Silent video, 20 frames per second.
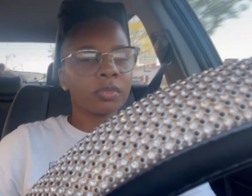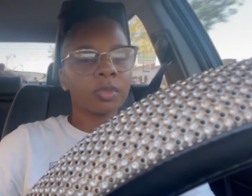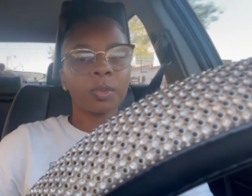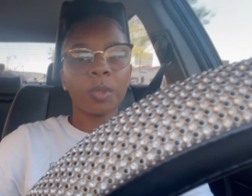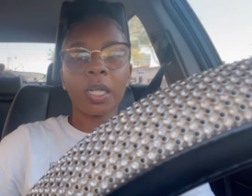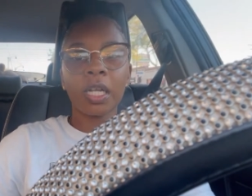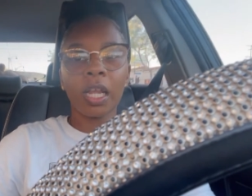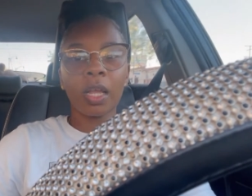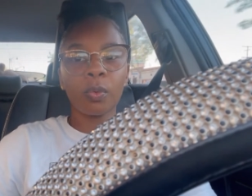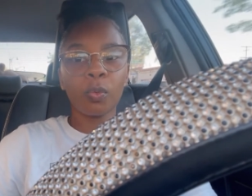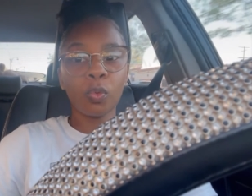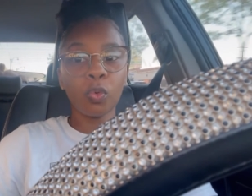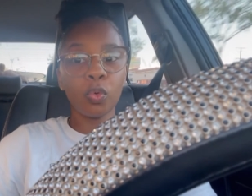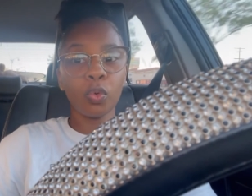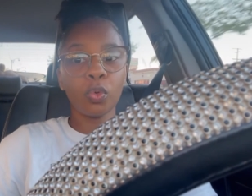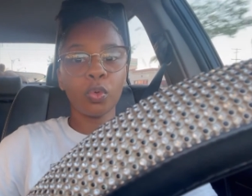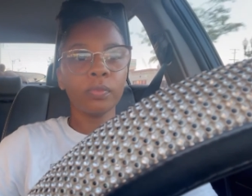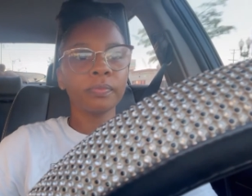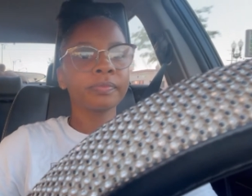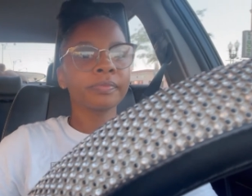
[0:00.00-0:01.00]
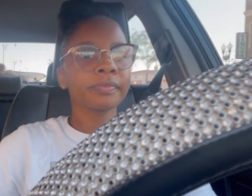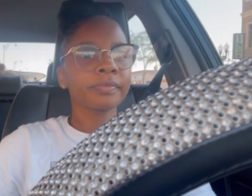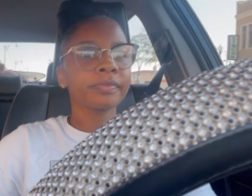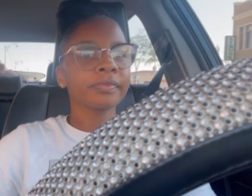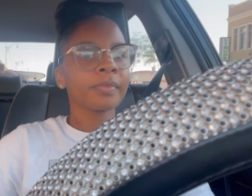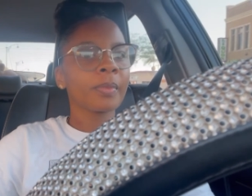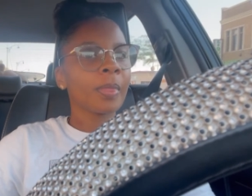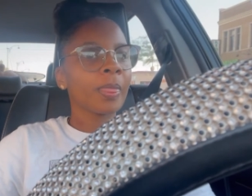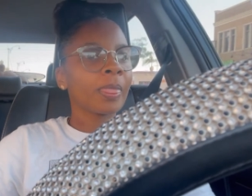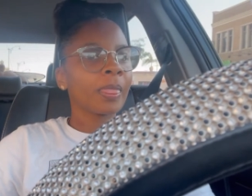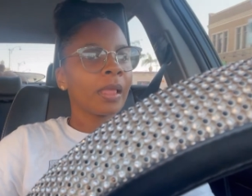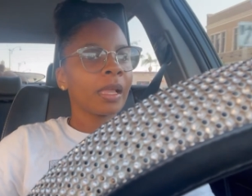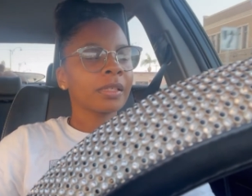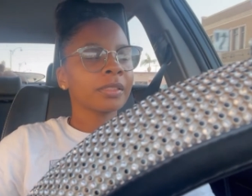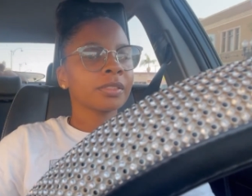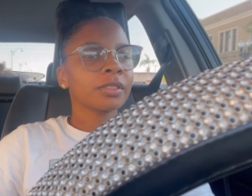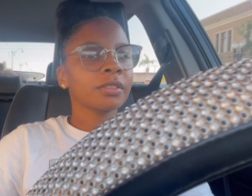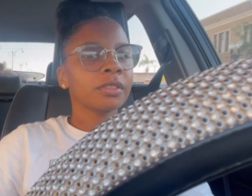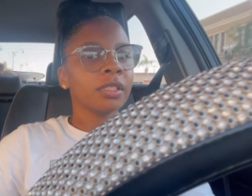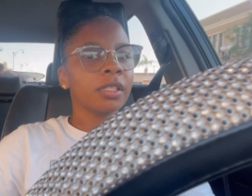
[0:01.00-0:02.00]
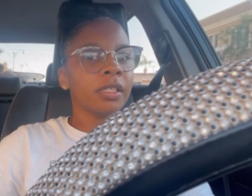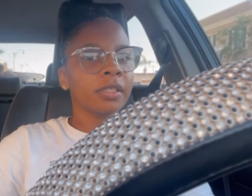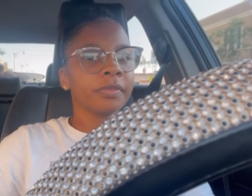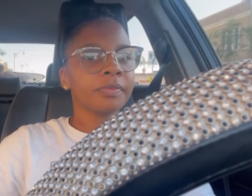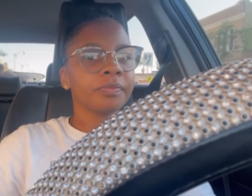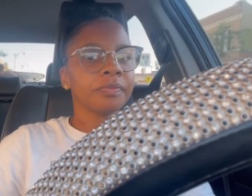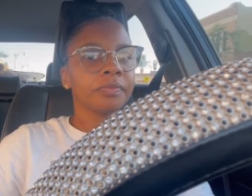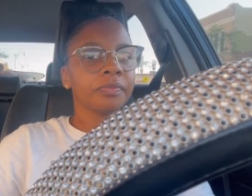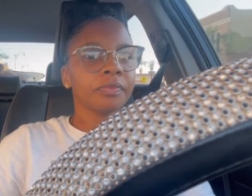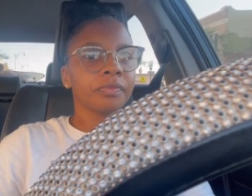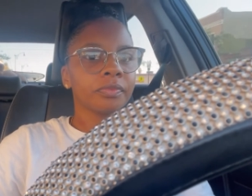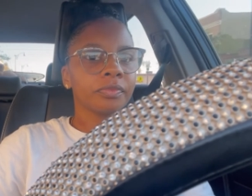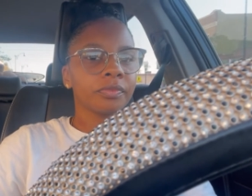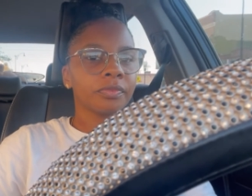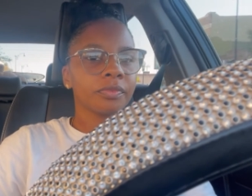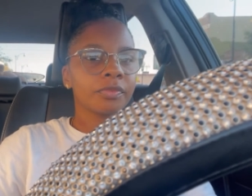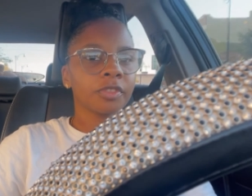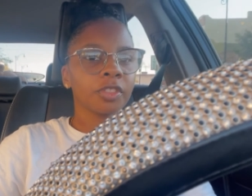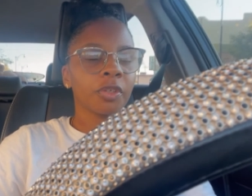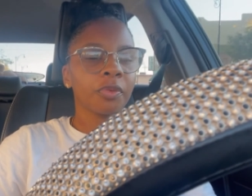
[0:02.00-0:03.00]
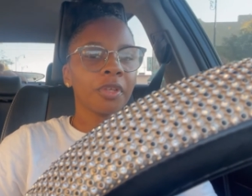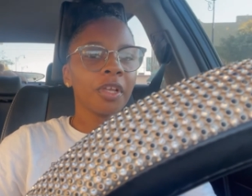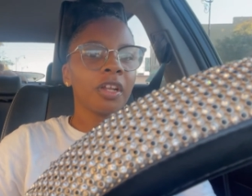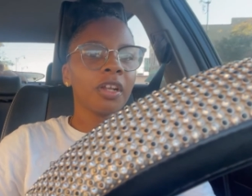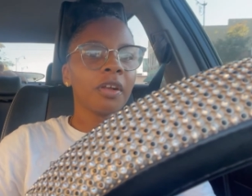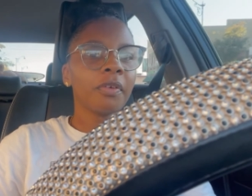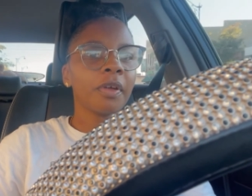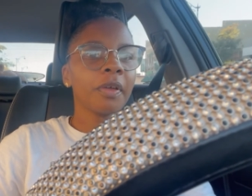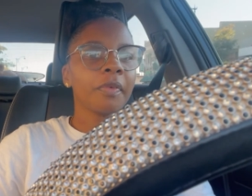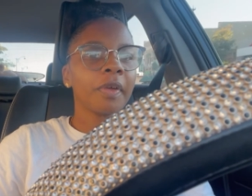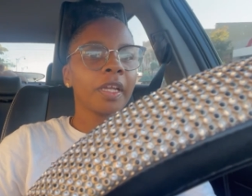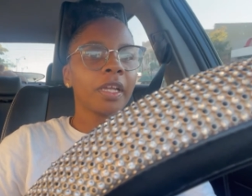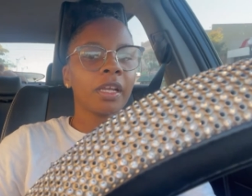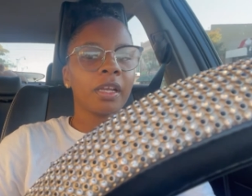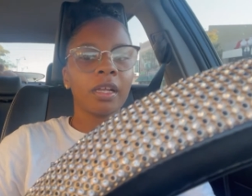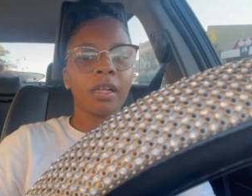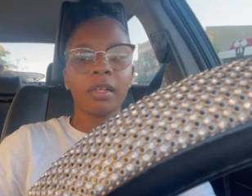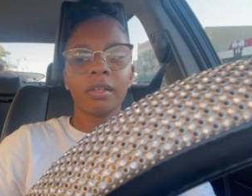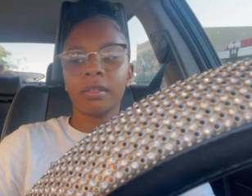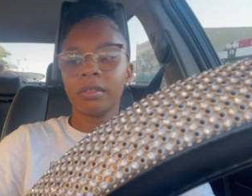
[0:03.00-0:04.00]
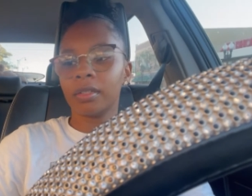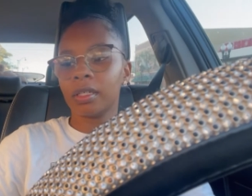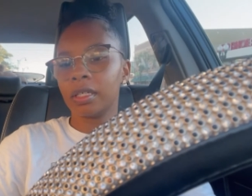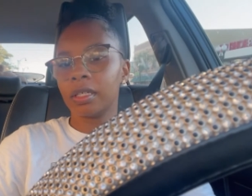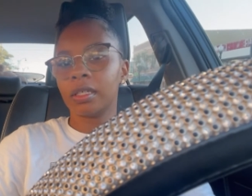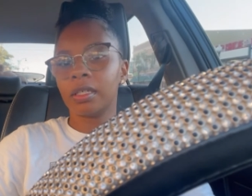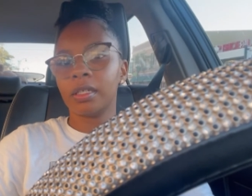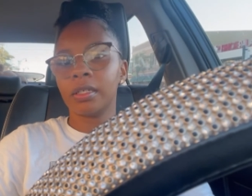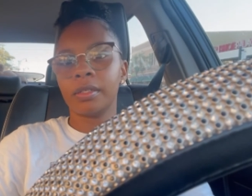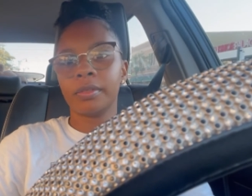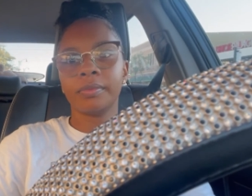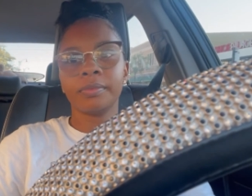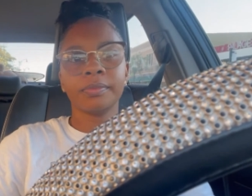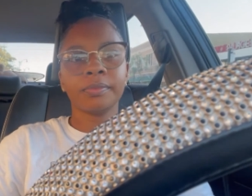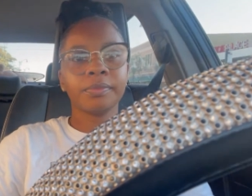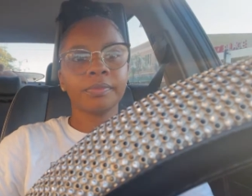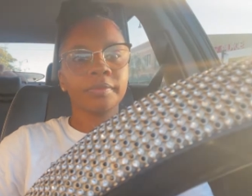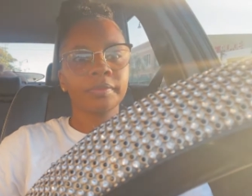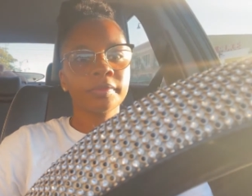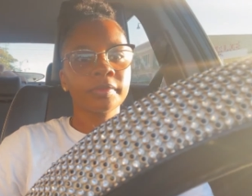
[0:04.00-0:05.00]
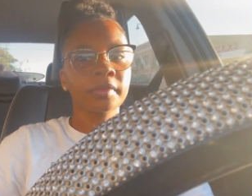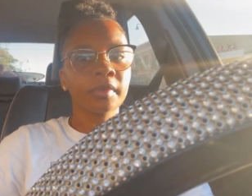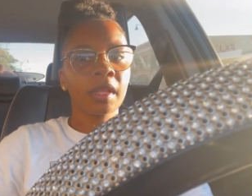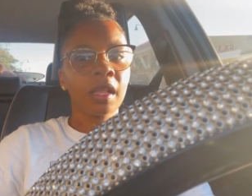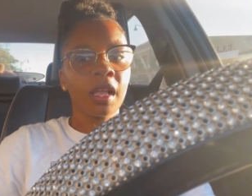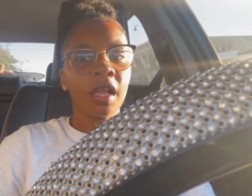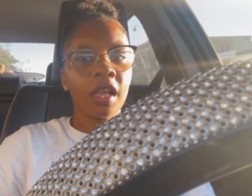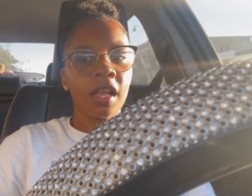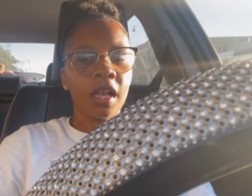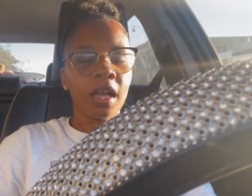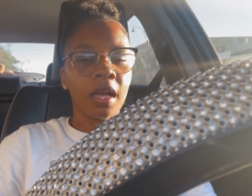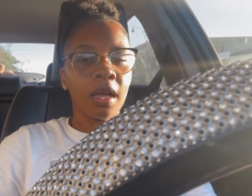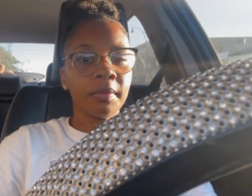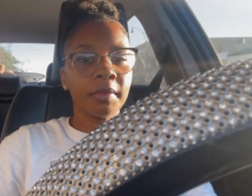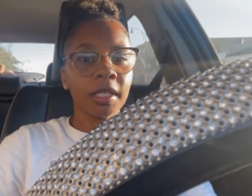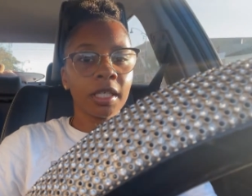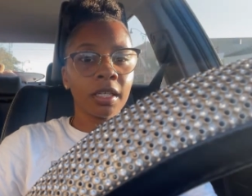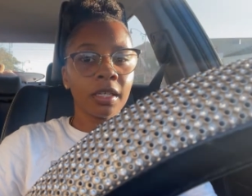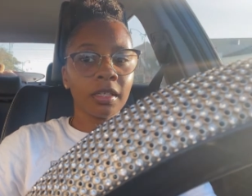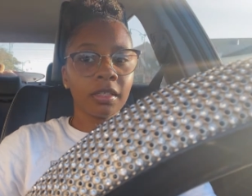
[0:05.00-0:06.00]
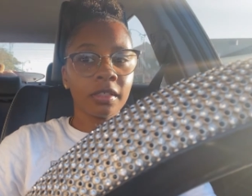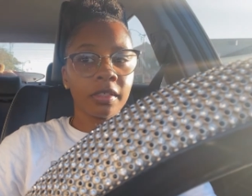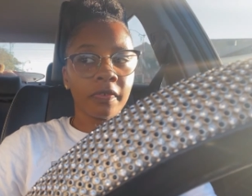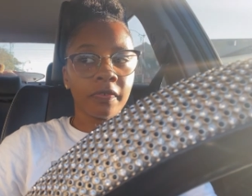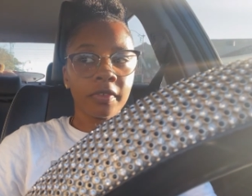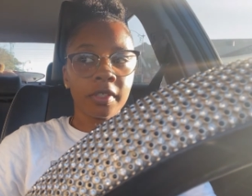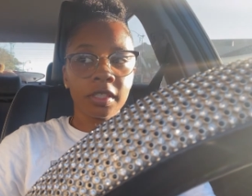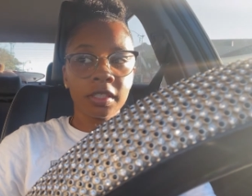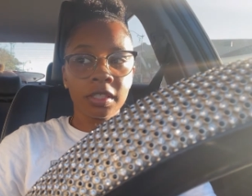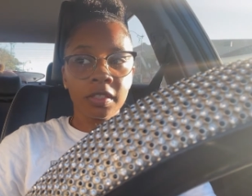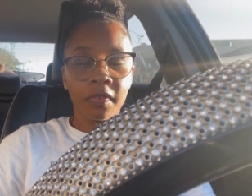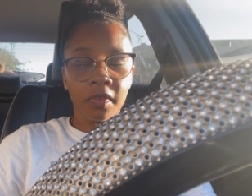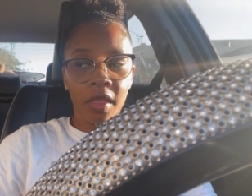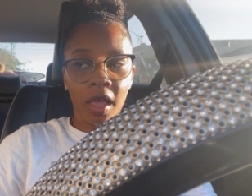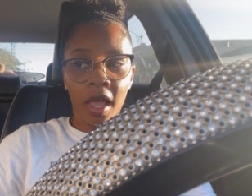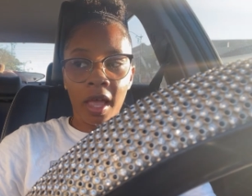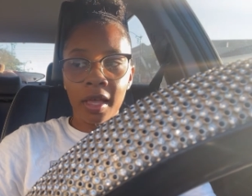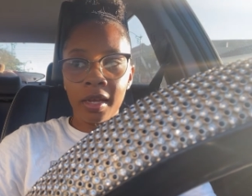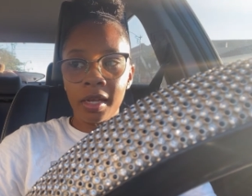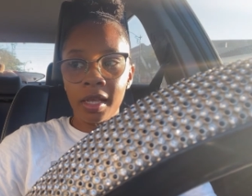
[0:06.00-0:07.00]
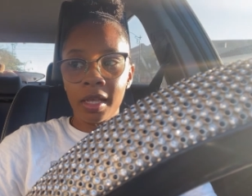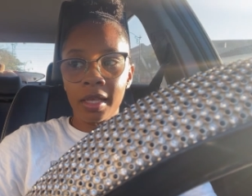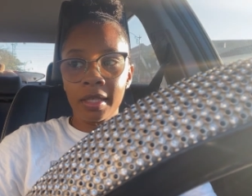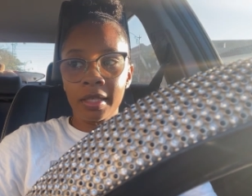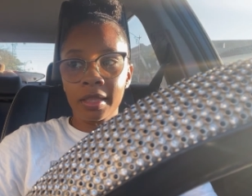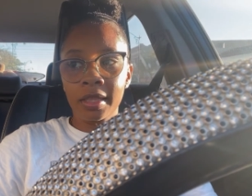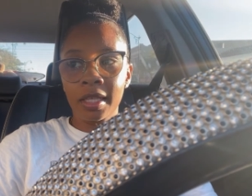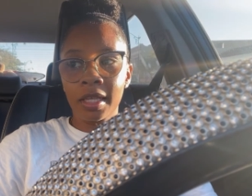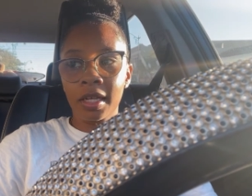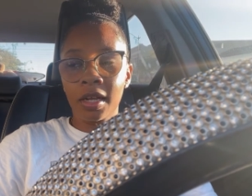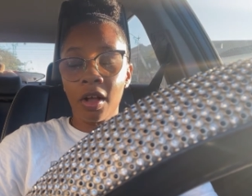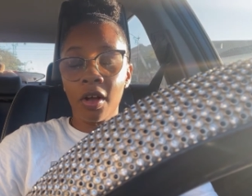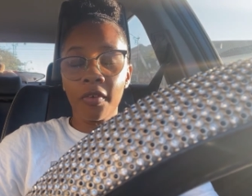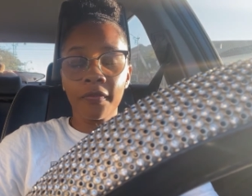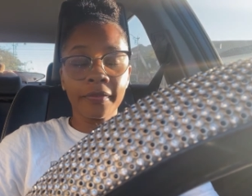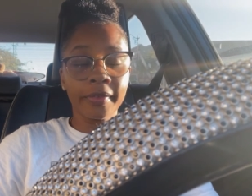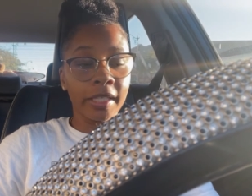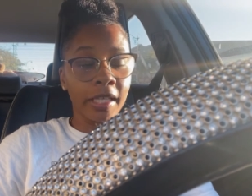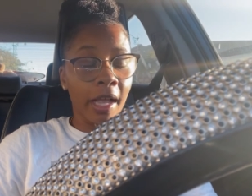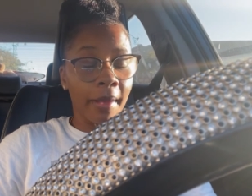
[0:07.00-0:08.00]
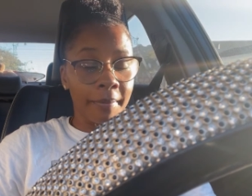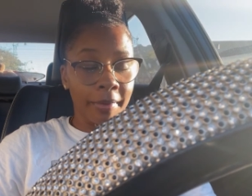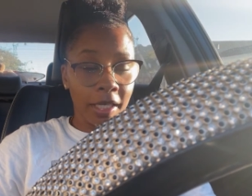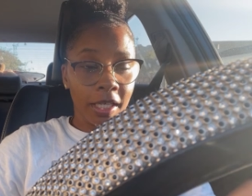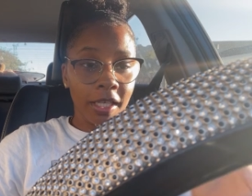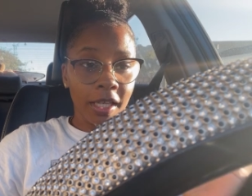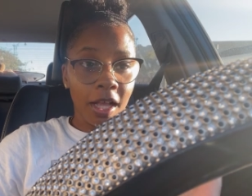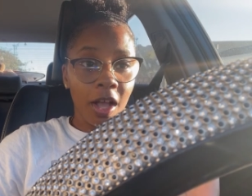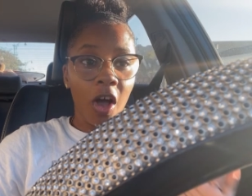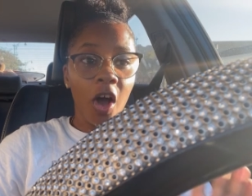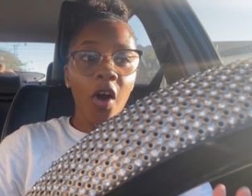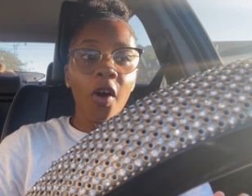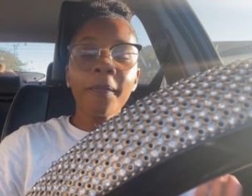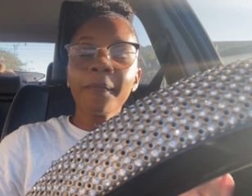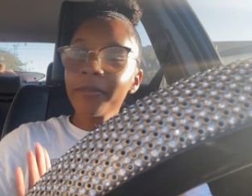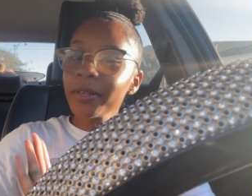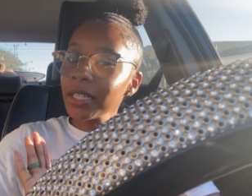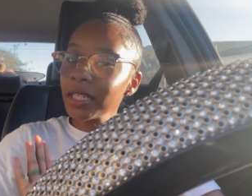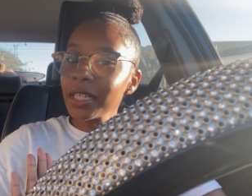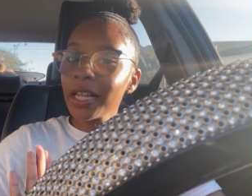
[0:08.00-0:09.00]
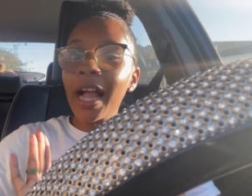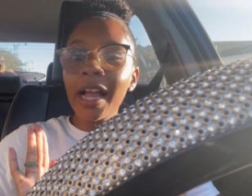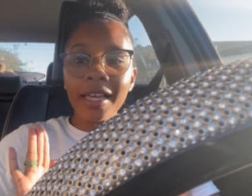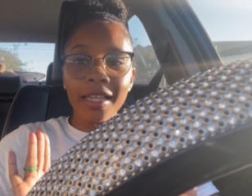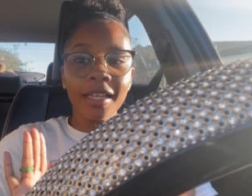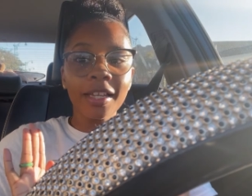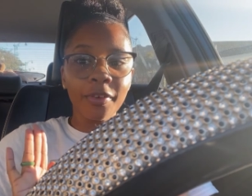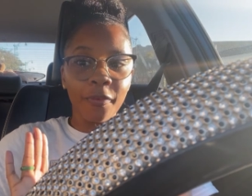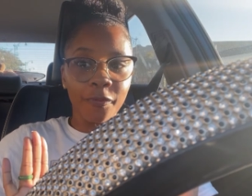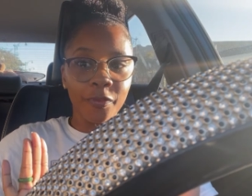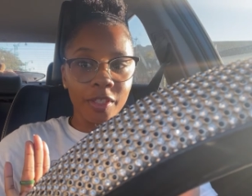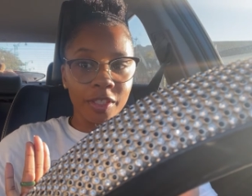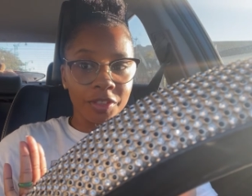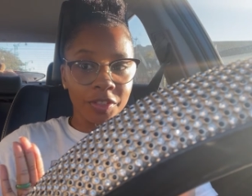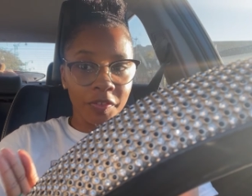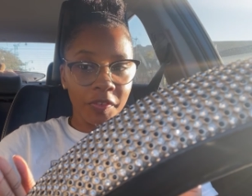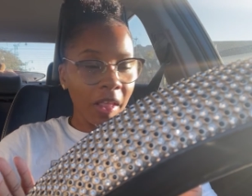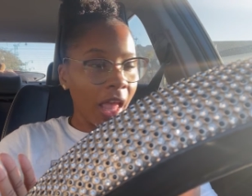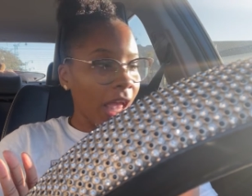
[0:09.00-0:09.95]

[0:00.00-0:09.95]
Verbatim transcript: smelling like woo. So yeah, so we on our way right now. Um, I'm gonna get a little footage of that, and then hopefully I'm gonna get, hopefully I get a little footage of